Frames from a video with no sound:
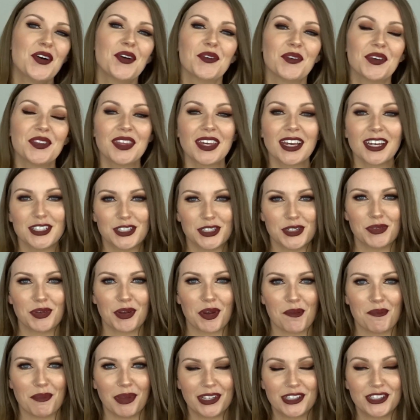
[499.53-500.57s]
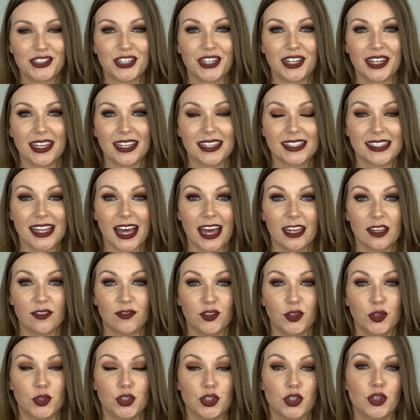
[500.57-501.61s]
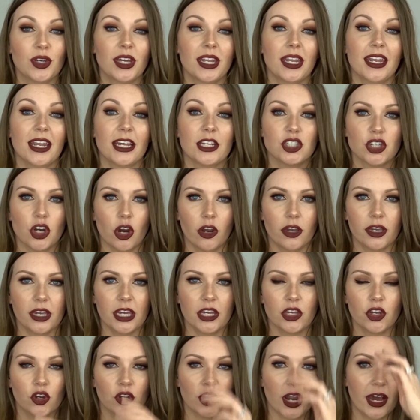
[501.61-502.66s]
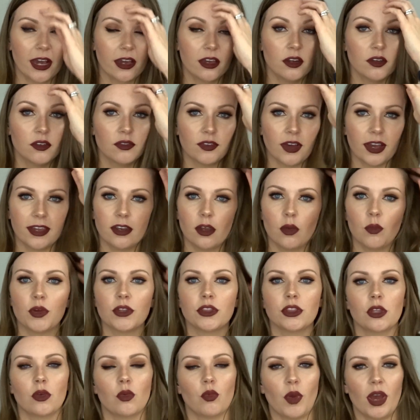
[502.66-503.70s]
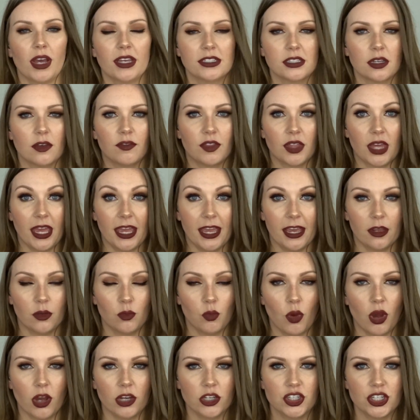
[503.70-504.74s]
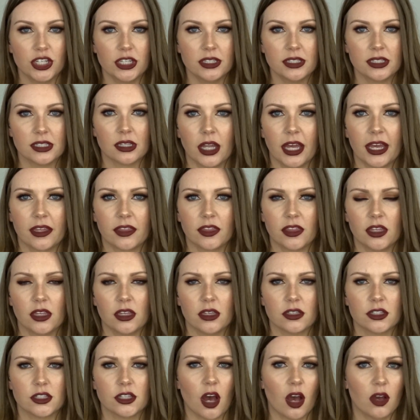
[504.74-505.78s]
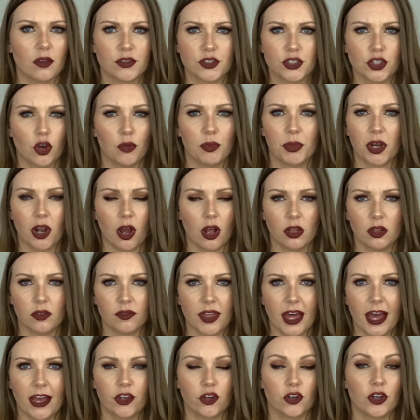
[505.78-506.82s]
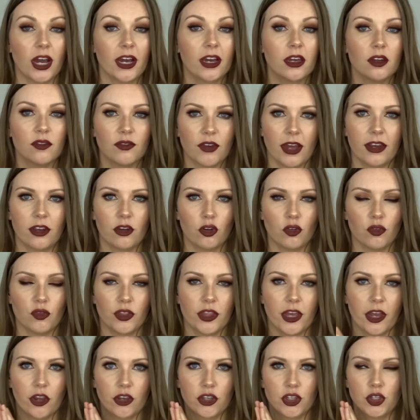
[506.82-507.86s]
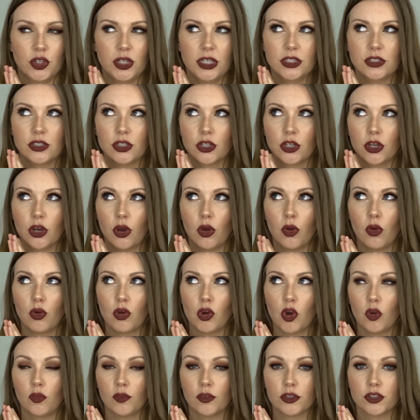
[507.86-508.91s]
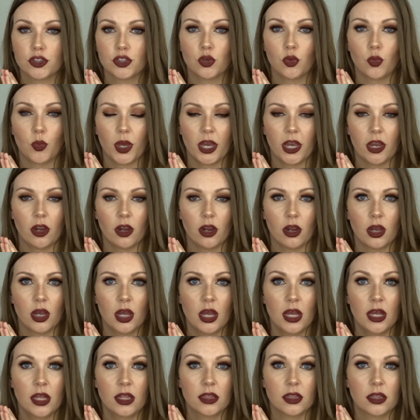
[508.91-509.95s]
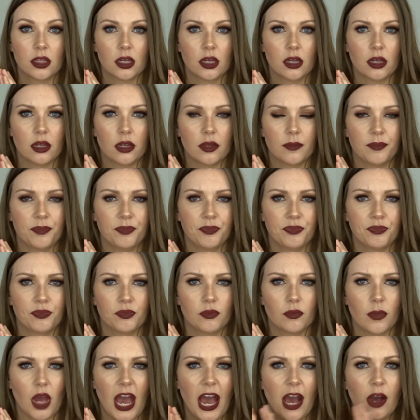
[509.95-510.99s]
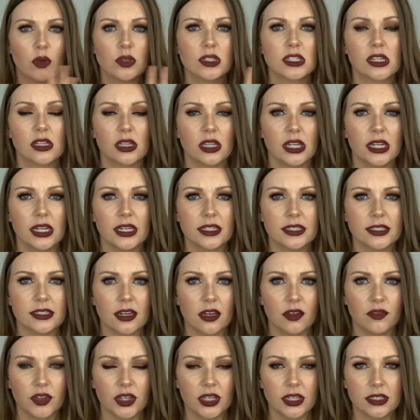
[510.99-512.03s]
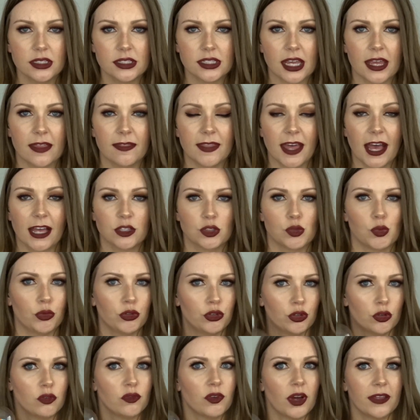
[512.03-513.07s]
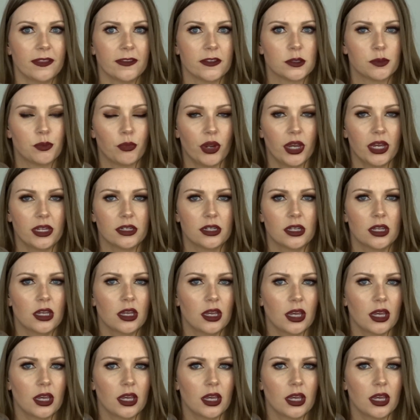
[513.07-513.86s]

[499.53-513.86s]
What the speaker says: One thing I do want to mention is that if you do get it at Target, you're not going to find it with the rest of the hand washes, like the soft soap and all of that. You're not going to find it over there. You need to go over to where the house cleaning stuff is, and that's where you'll find this brand.